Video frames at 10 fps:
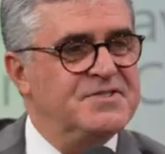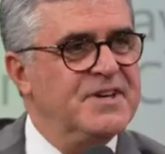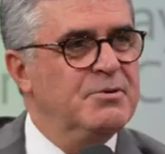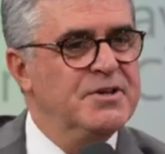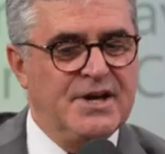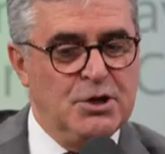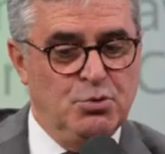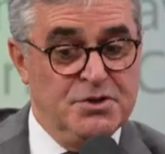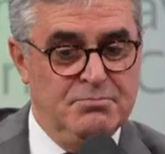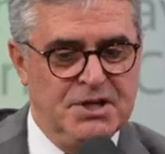the
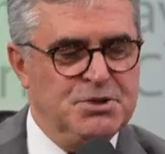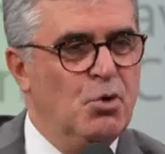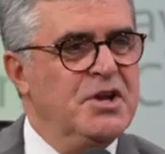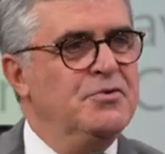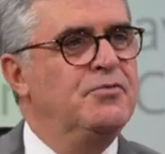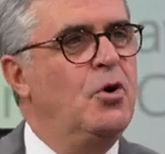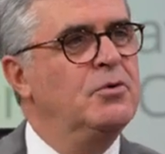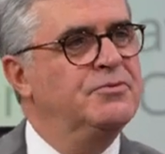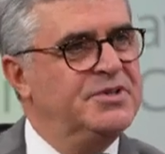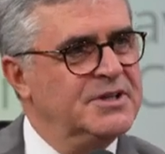secretariat was much more
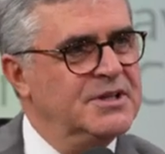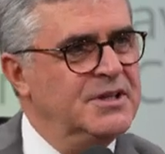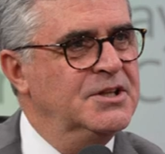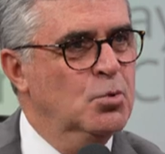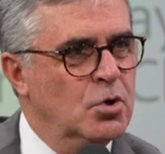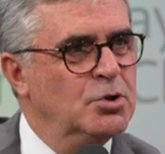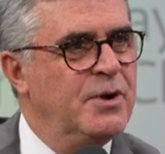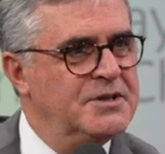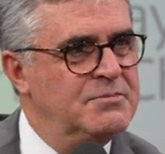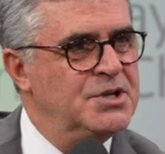involved in the
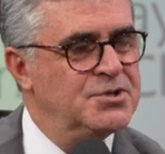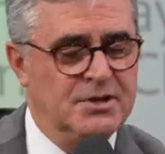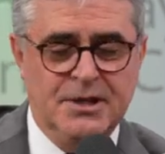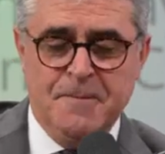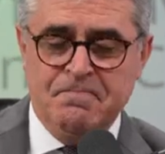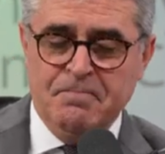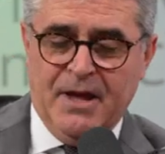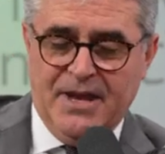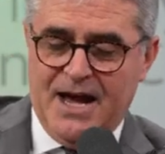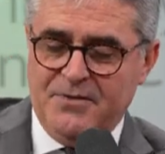worldwide mission.
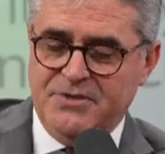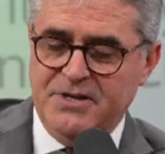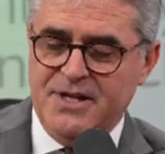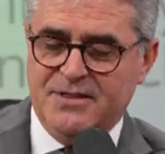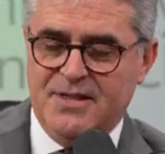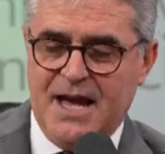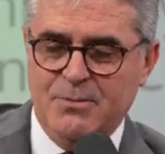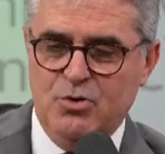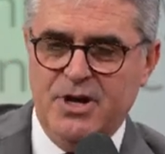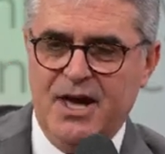And after that
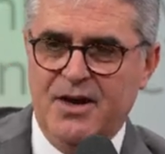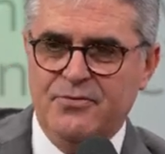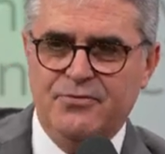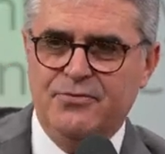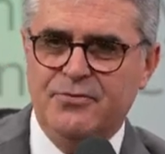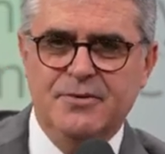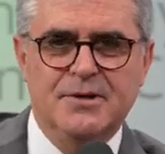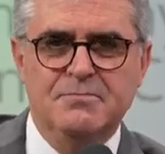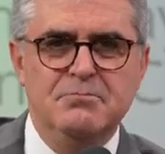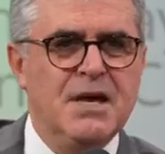time, we have
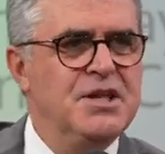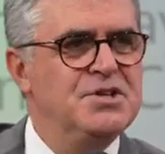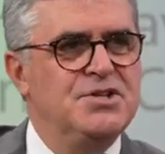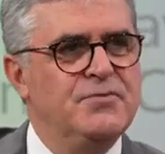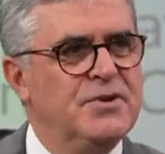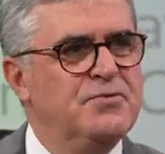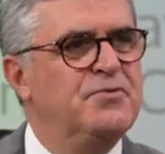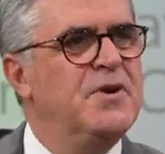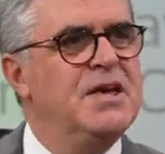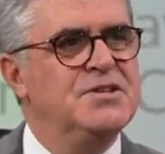many different
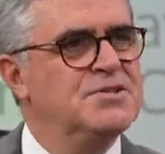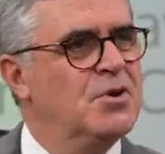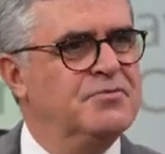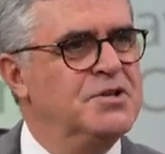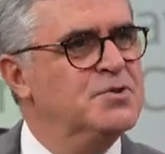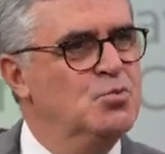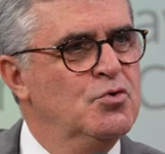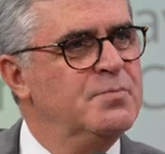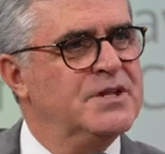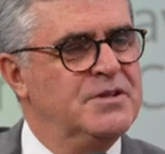phases of this
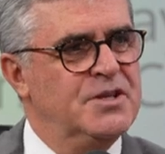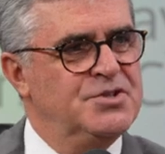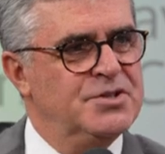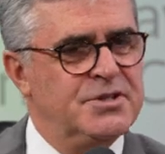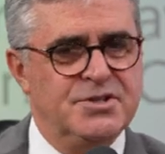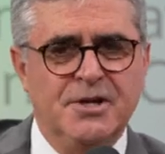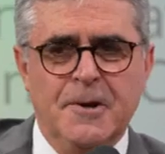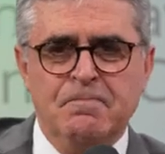movement in the church.